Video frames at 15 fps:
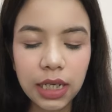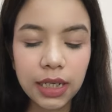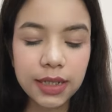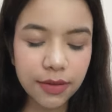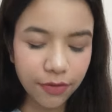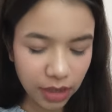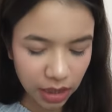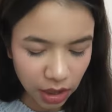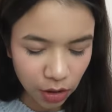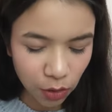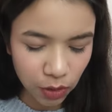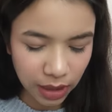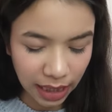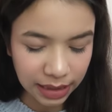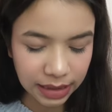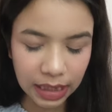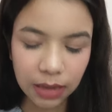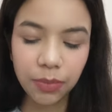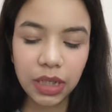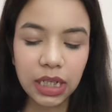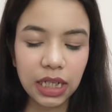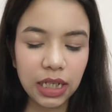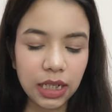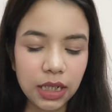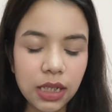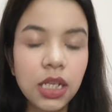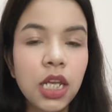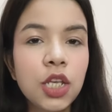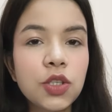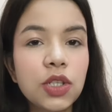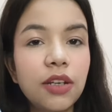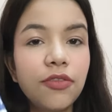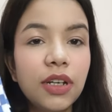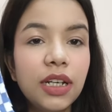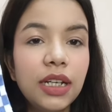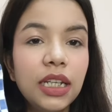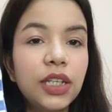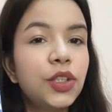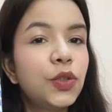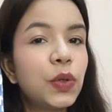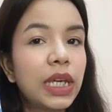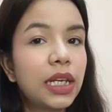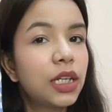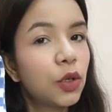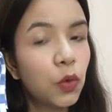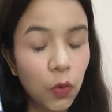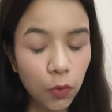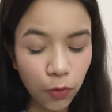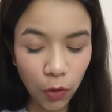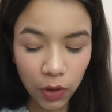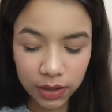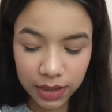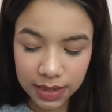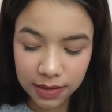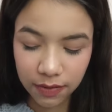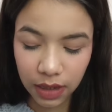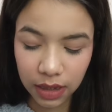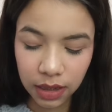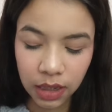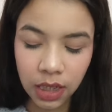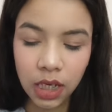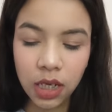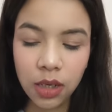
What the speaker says: It's a very good and thick material. So definitely you can go for this one.